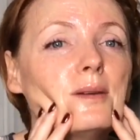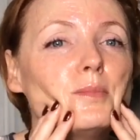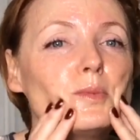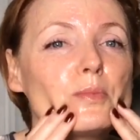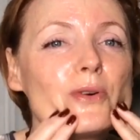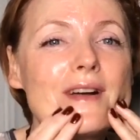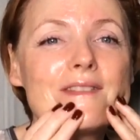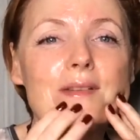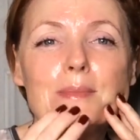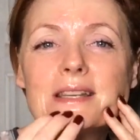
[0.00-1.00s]
but
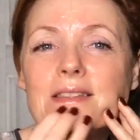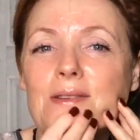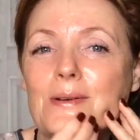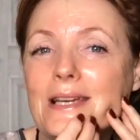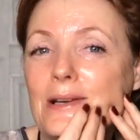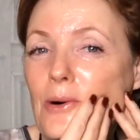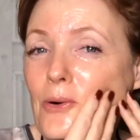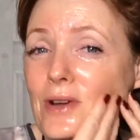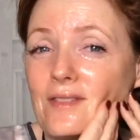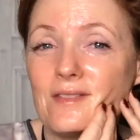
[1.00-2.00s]
preferably 3
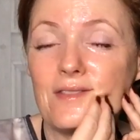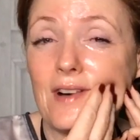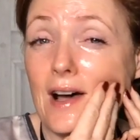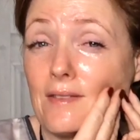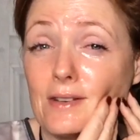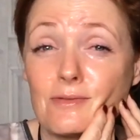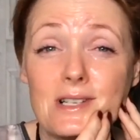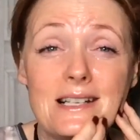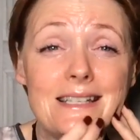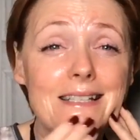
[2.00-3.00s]
or even 5. It
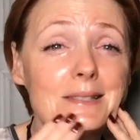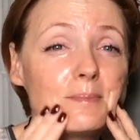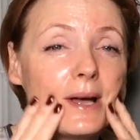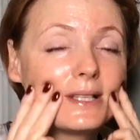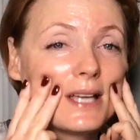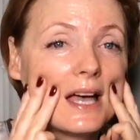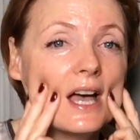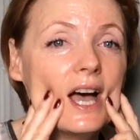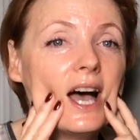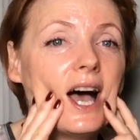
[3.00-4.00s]
really doesn't matter
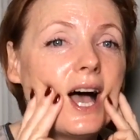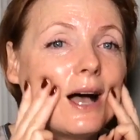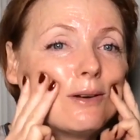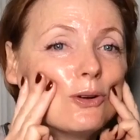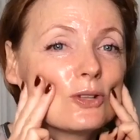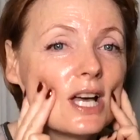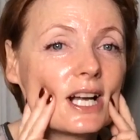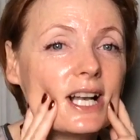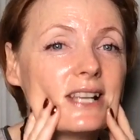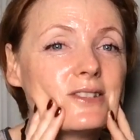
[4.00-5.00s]
how long that
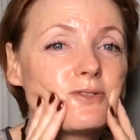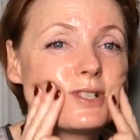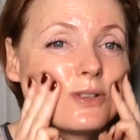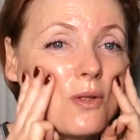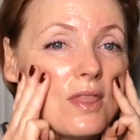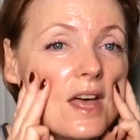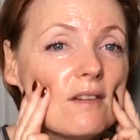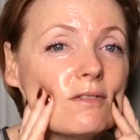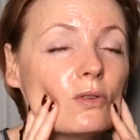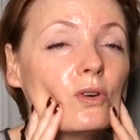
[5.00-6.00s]
cleanser is on
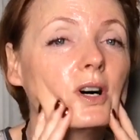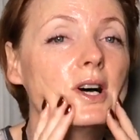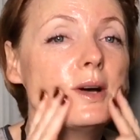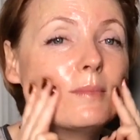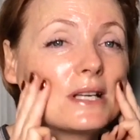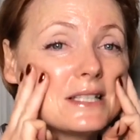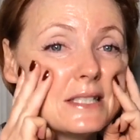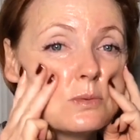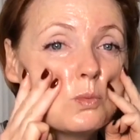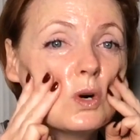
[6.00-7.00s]
there for, because
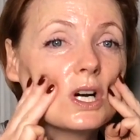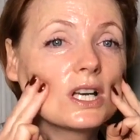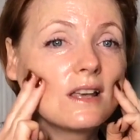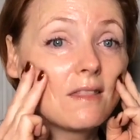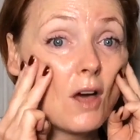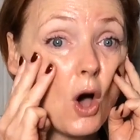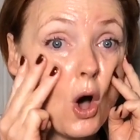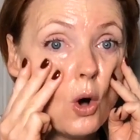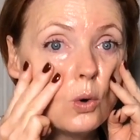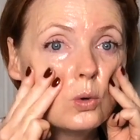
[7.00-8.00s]
it's working the
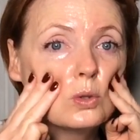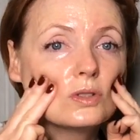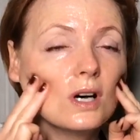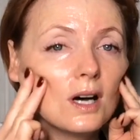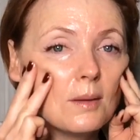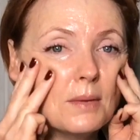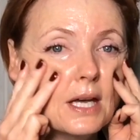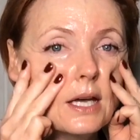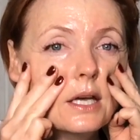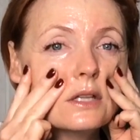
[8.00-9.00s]
whole time.
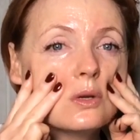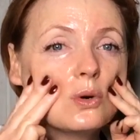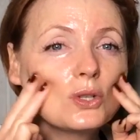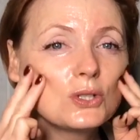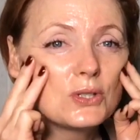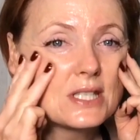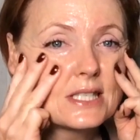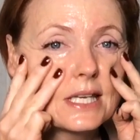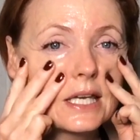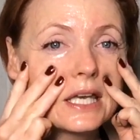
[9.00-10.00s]
The oils are
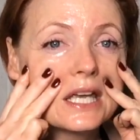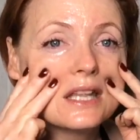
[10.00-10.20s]
sinking